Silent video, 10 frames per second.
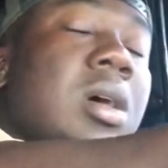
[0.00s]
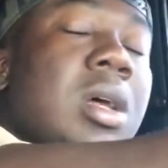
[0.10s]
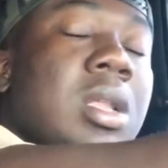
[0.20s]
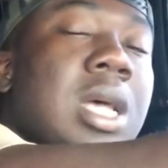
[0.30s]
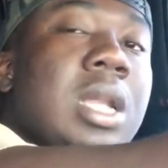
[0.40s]

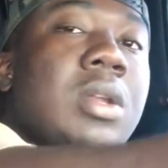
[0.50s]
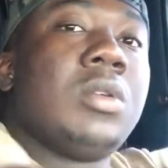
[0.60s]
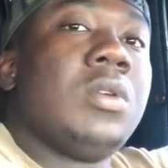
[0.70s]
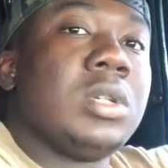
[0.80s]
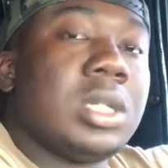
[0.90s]
A lot of
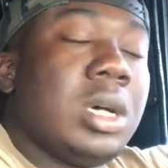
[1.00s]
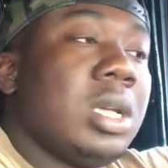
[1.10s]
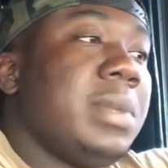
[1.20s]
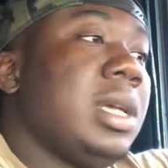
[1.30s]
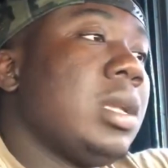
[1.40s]
doors are gonna
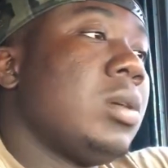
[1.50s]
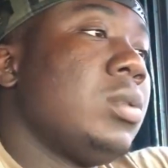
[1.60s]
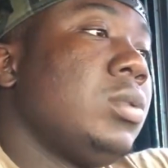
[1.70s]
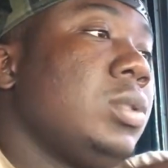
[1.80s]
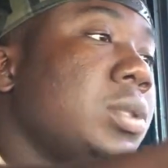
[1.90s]
be closed.